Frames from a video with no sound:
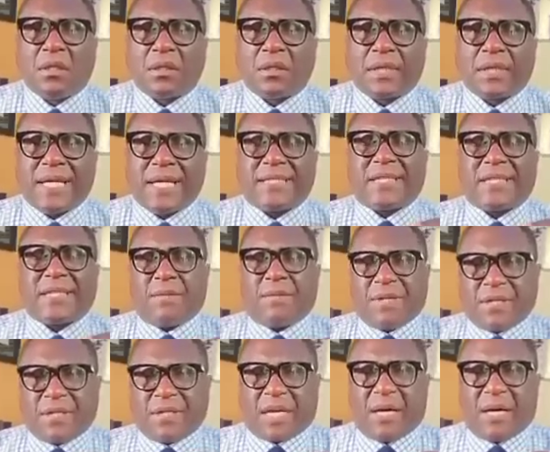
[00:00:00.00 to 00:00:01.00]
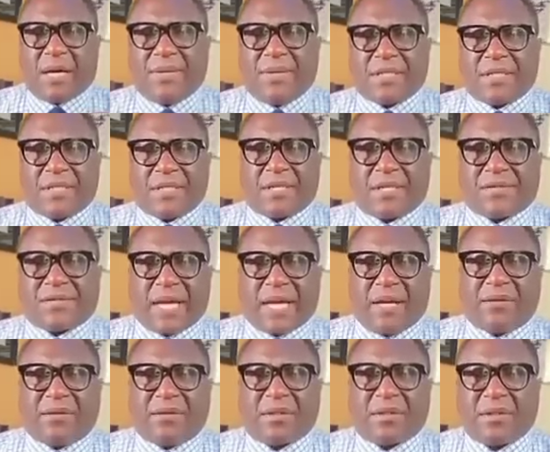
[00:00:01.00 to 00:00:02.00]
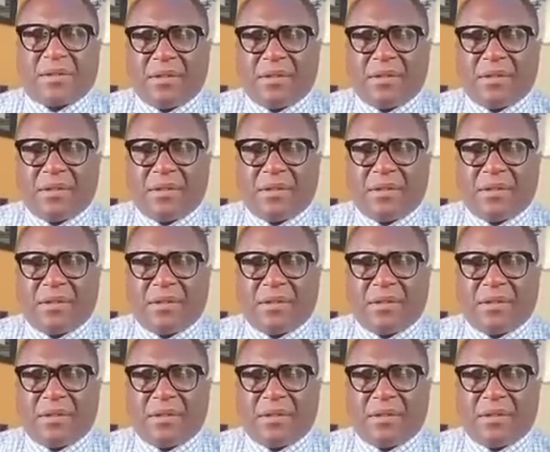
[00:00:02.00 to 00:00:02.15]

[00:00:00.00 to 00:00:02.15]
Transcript: Guys, tell me in the comments, is there sound?